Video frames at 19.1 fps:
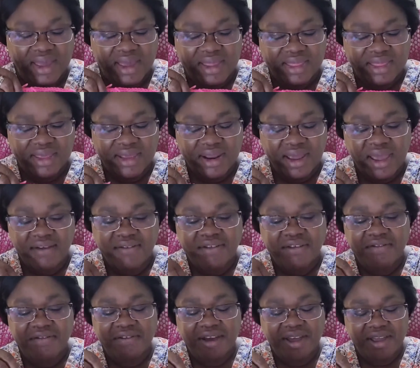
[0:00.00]
Then I have to
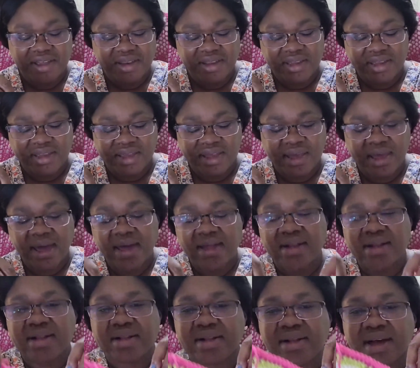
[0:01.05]
find a
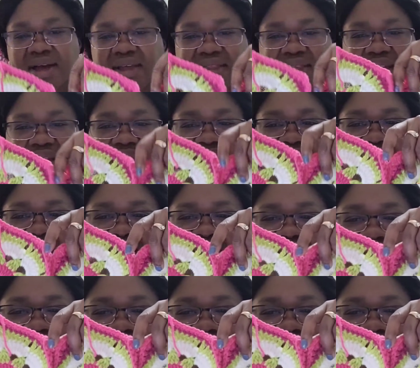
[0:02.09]
handle. I think I have